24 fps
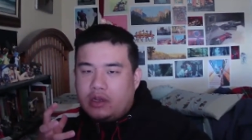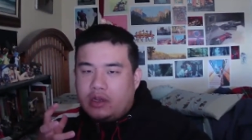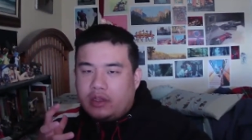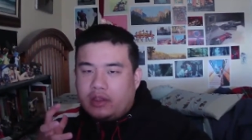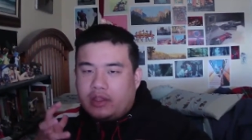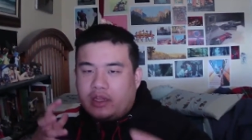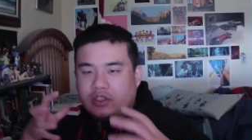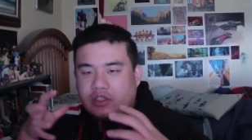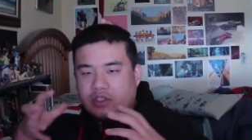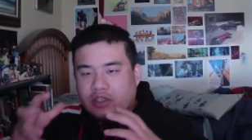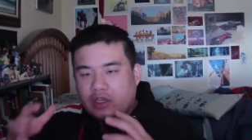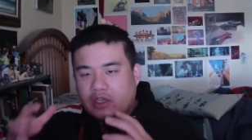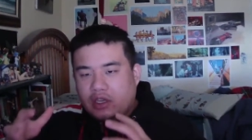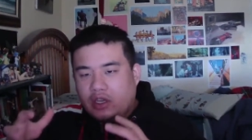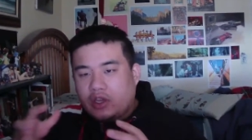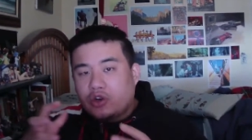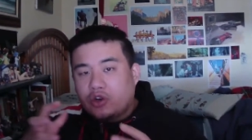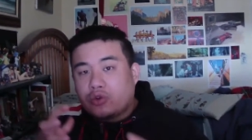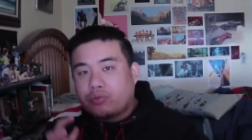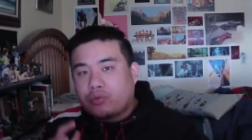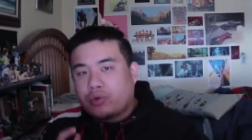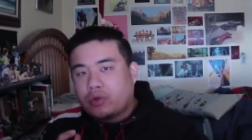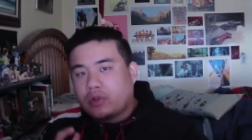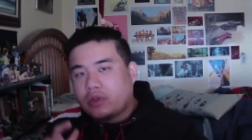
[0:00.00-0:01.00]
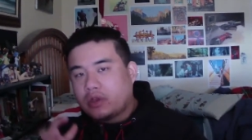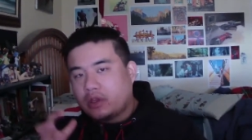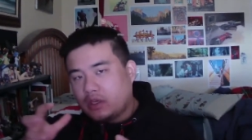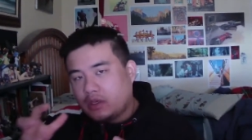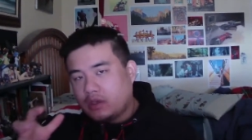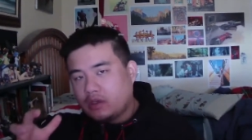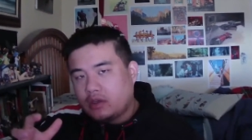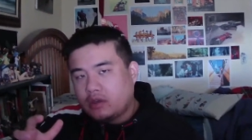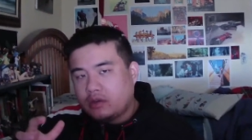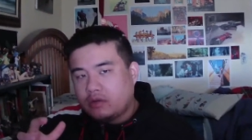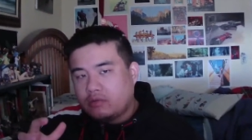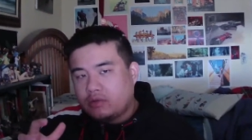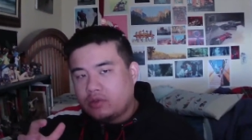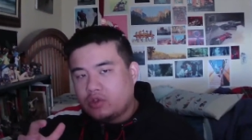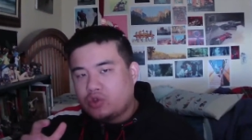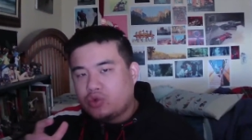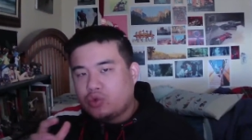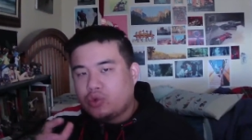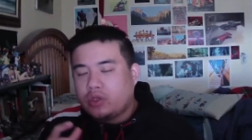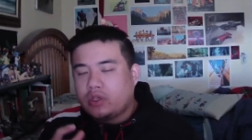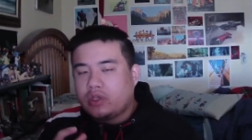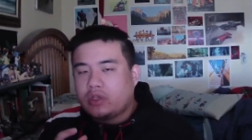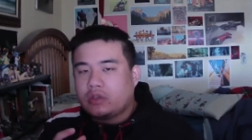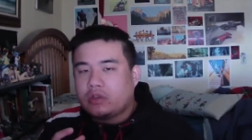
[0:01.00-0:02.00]
that's the interplay
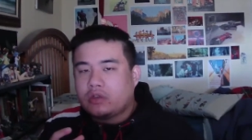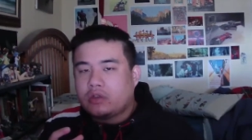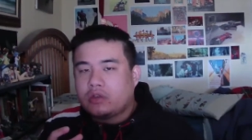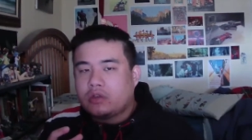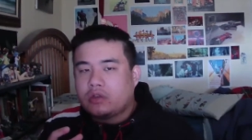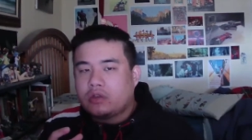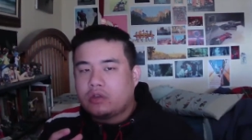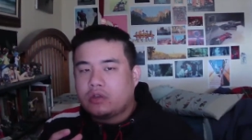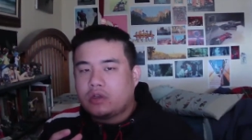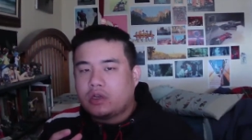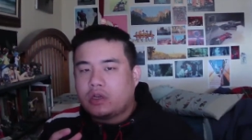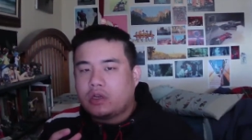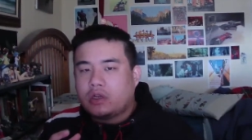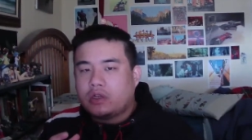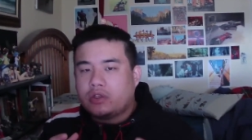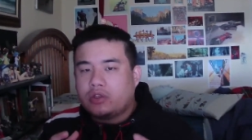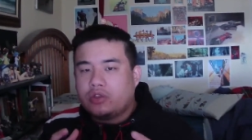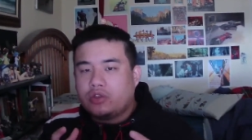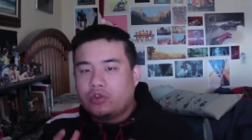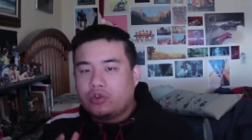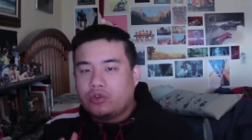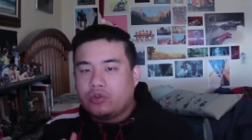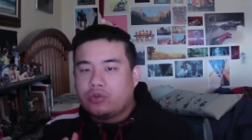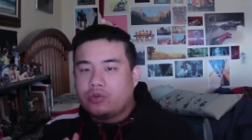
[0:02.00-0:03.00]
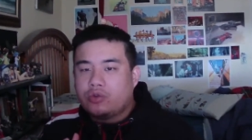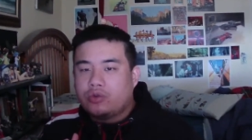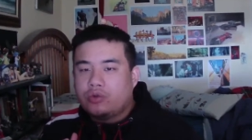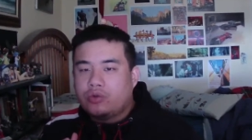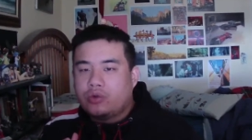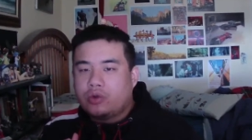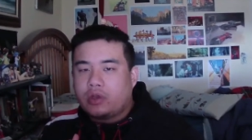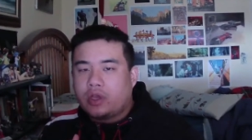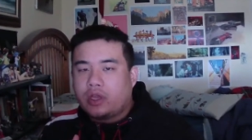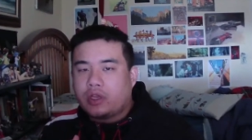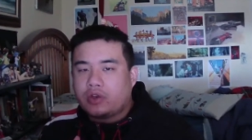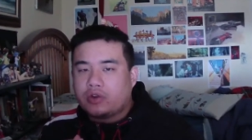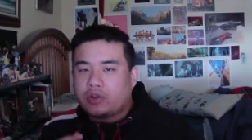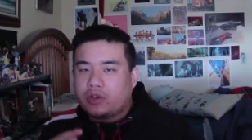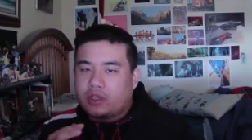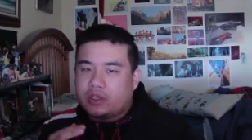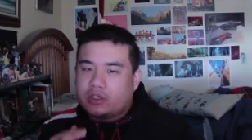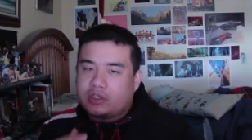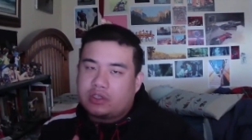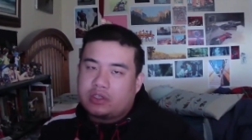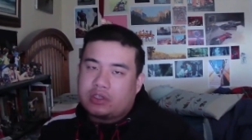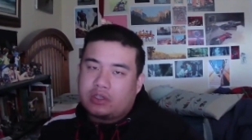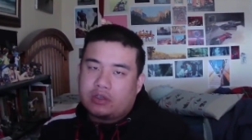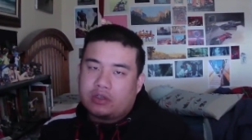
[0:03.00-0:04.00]
between uh, you and your
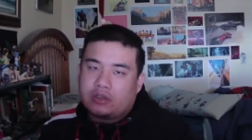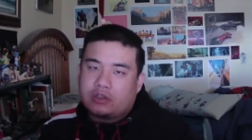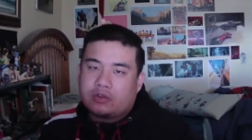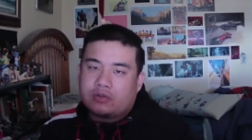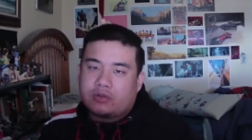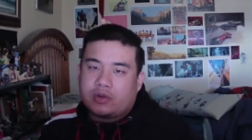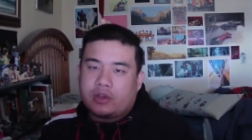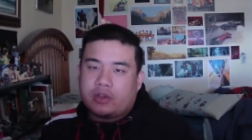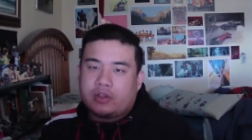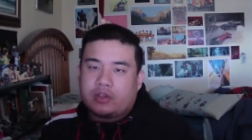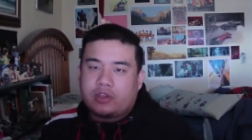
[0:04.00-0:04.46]
instincts, right?